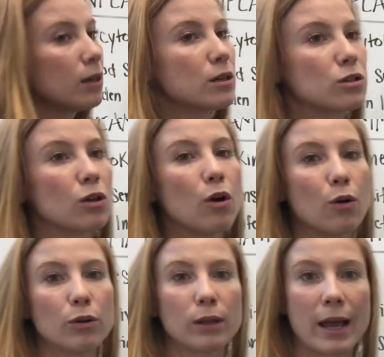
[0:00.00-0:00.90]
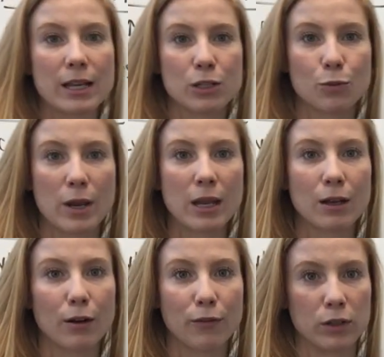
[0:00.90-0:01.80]
So last week
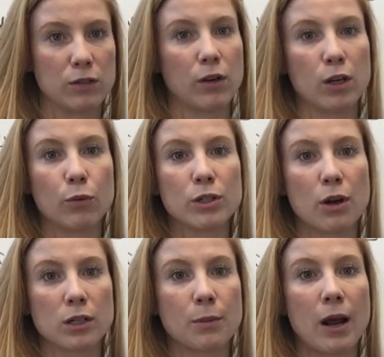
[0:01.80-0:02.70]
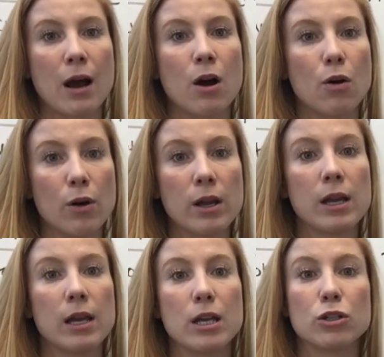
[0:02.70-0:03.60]
in our first video, we talked about how
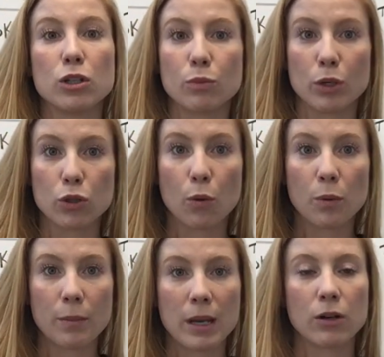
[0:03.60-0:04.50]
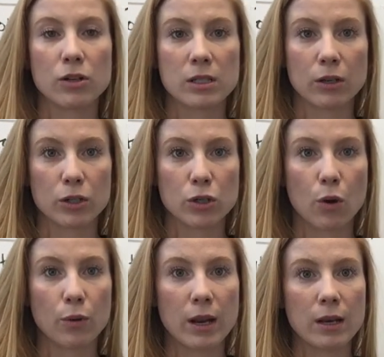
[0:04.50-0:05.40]
issues with dopamine or
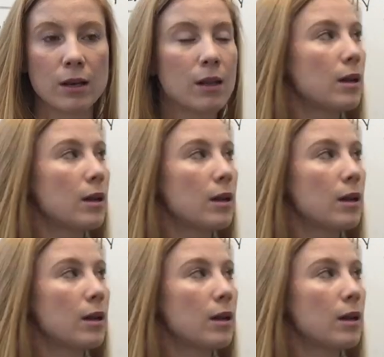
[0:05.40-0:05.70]
serotonin